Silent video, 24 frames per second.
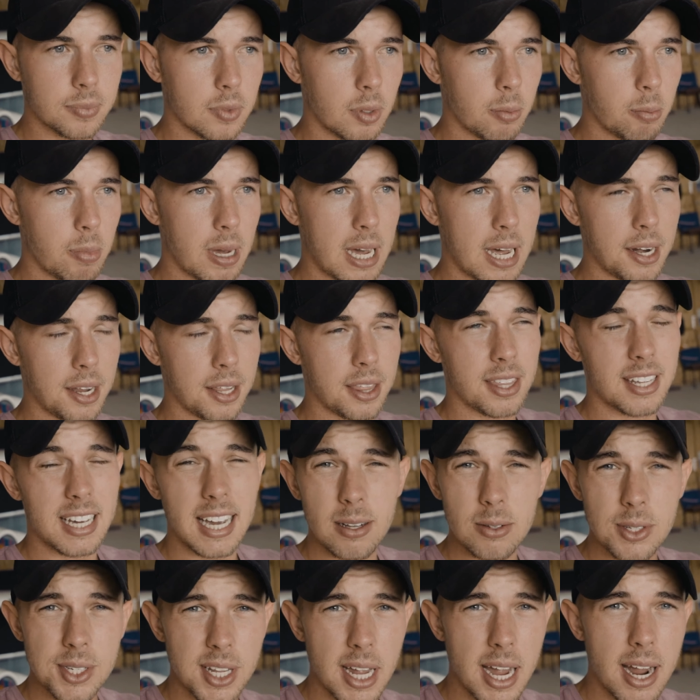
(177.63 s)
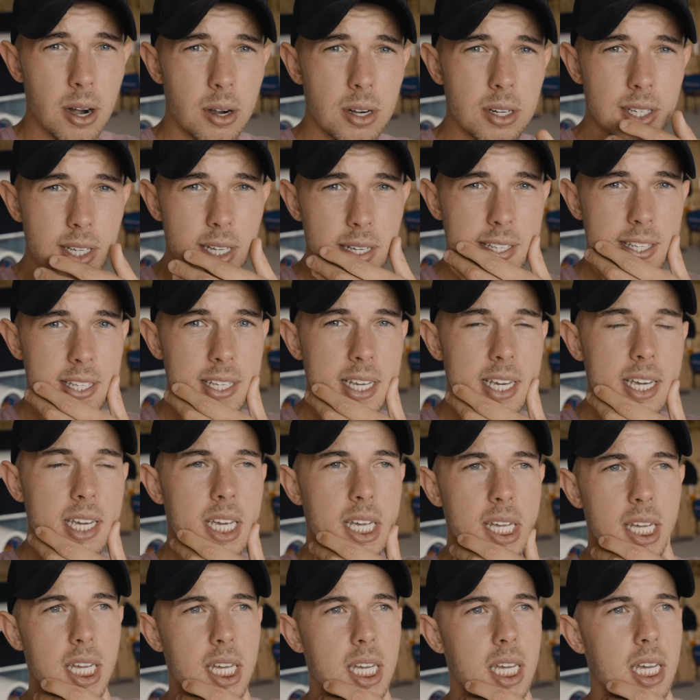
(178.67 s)
about 1,000 hours I'd say.
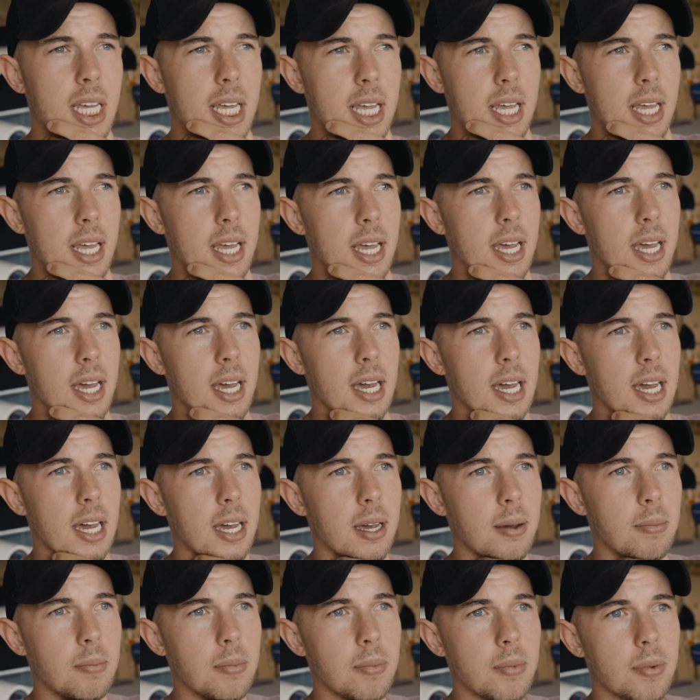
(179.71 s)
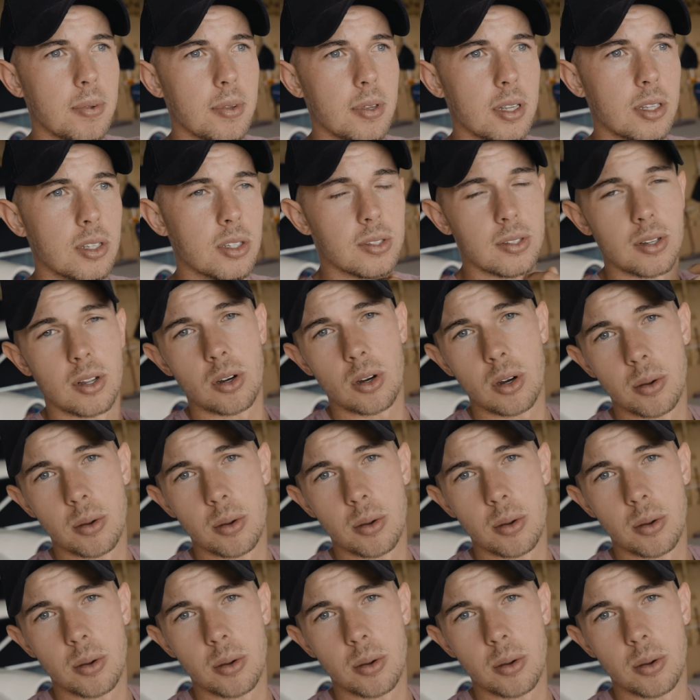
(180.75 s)
It's not